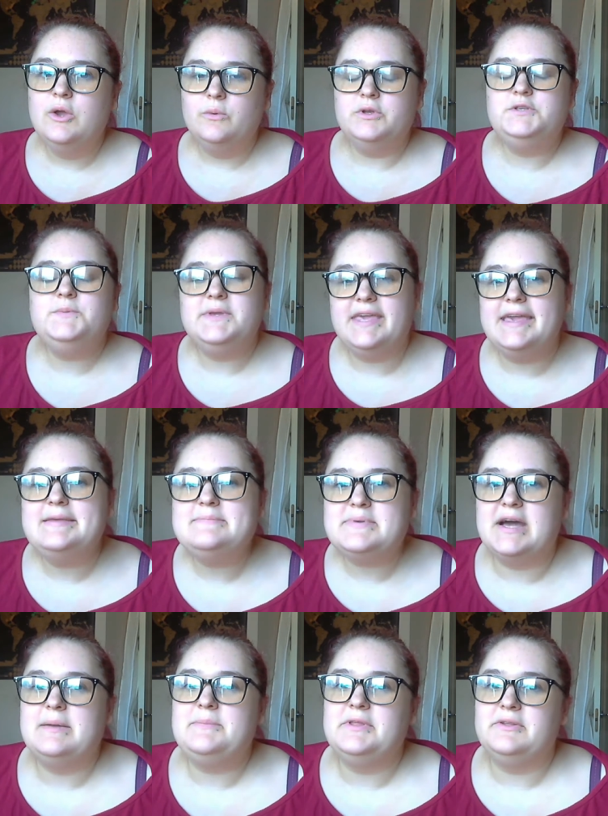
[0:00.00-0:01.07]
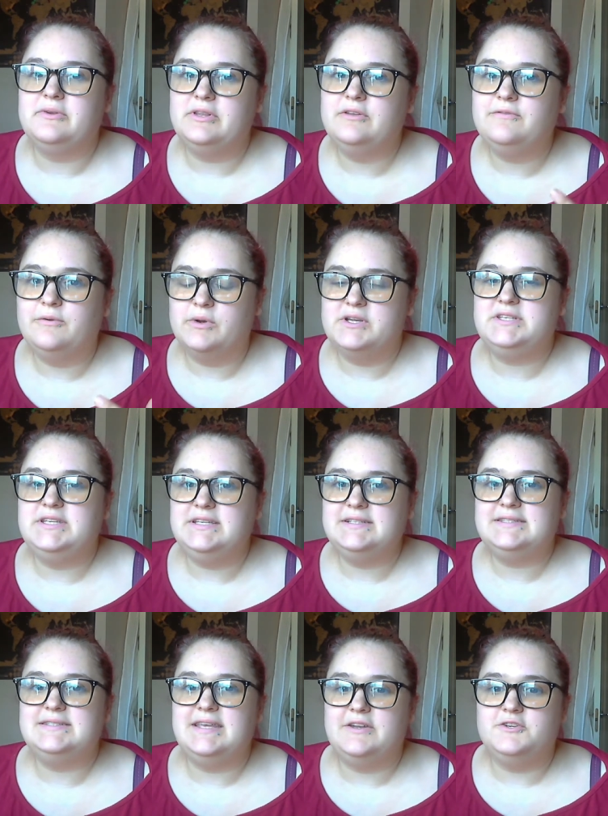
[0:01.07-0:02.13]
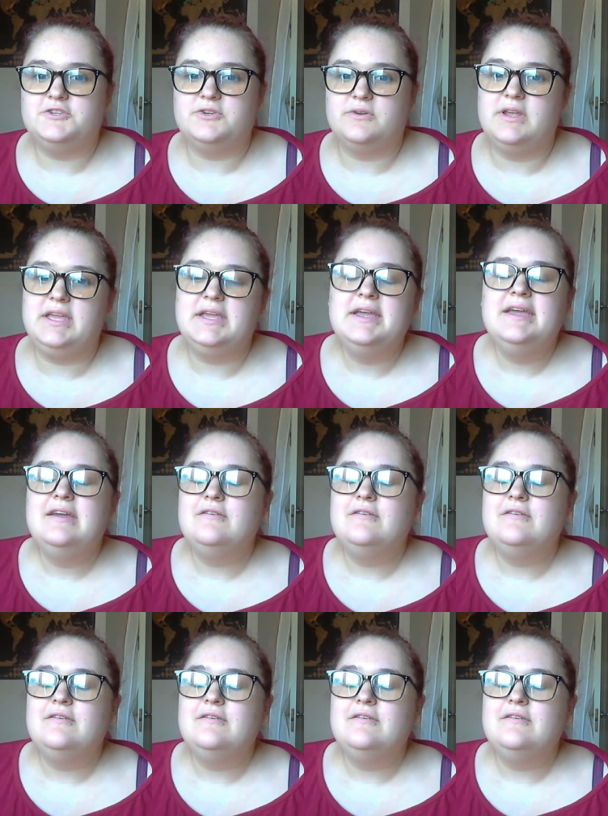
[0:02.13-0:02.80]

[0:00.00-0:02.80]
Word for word: which became popular in the 14th century.